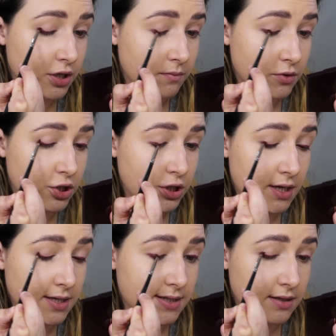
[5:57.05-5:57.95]
and I'm
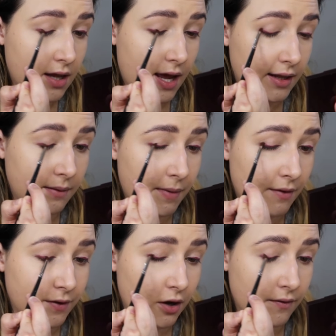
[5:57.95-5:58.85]
just lightly
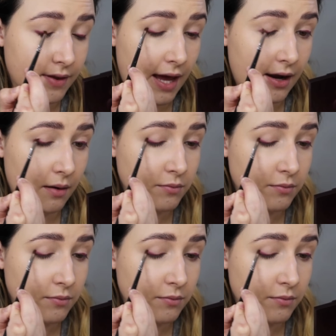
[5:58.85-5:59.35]
buffing over that.